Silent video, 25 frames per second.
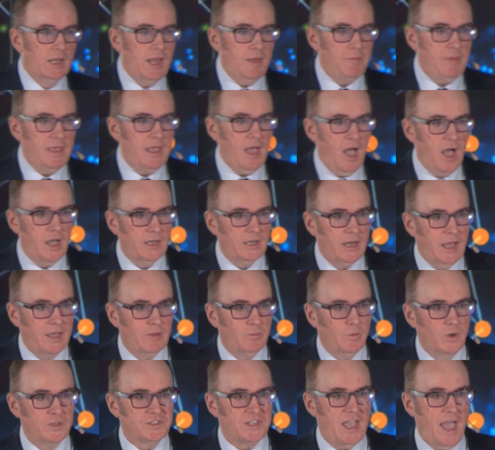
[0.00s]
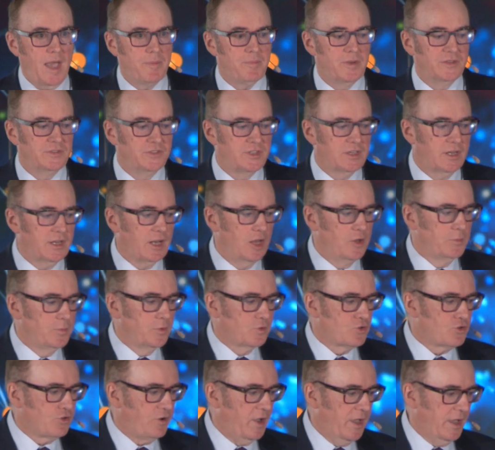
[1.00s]
Let me highlight what's happened to
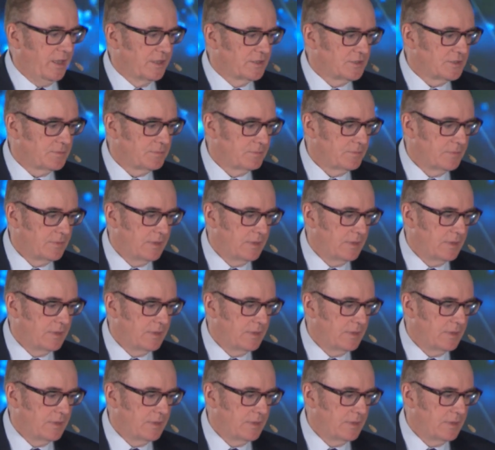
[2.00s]
global trade